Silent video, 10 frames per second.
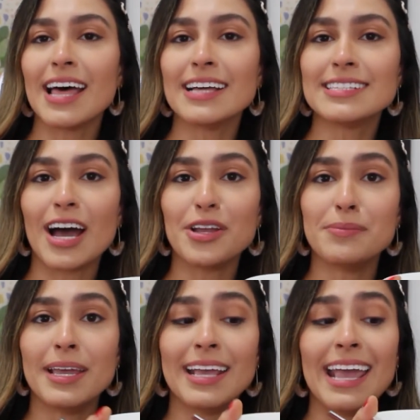That is how
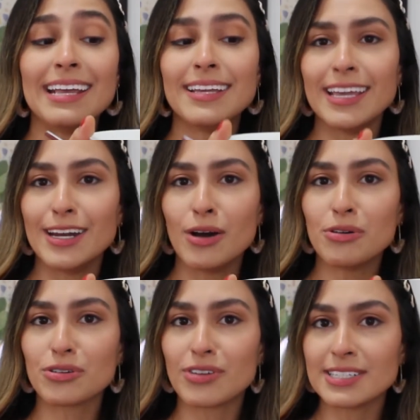you make a
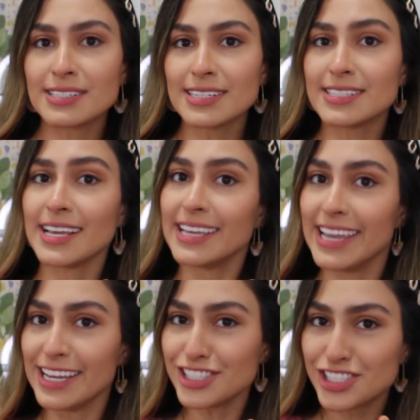keto crustless
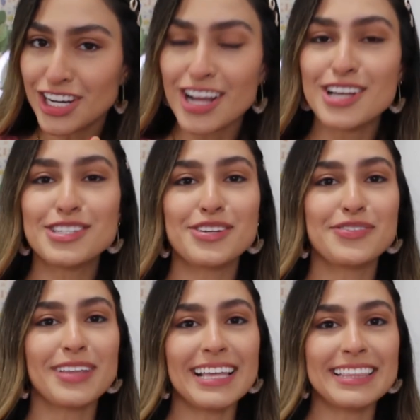quiche. So
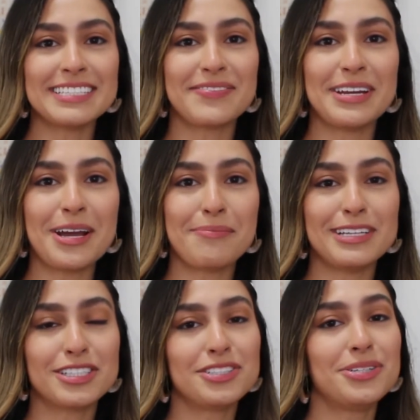if you like this video,
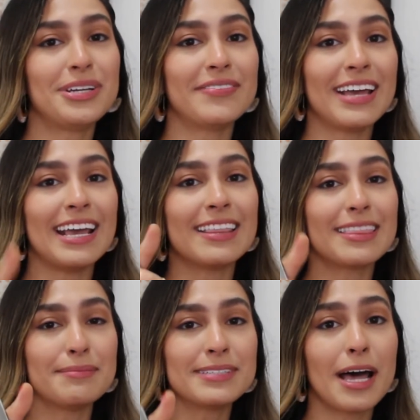be sure to give it a
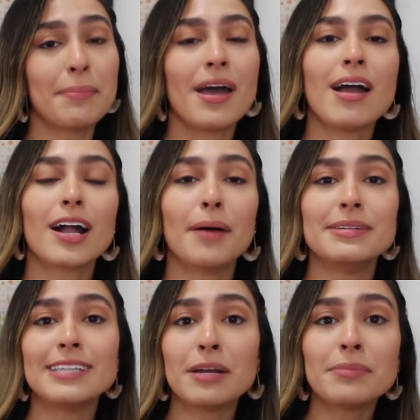thumbs up.
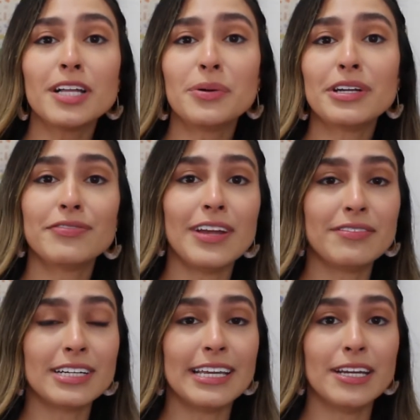Comment down below what your
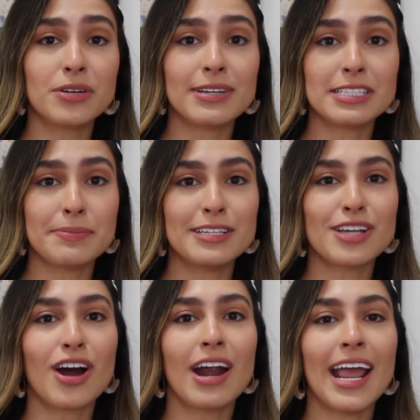favorite keto
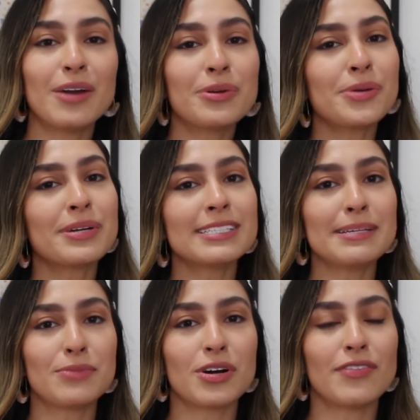recipes are and what you want to
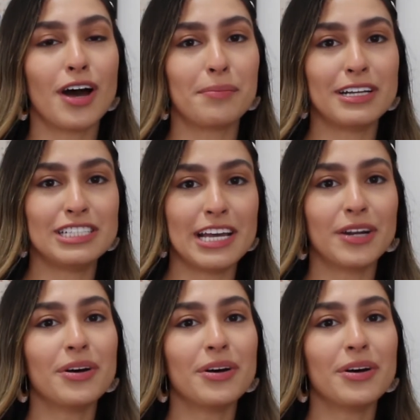see more of on my channel.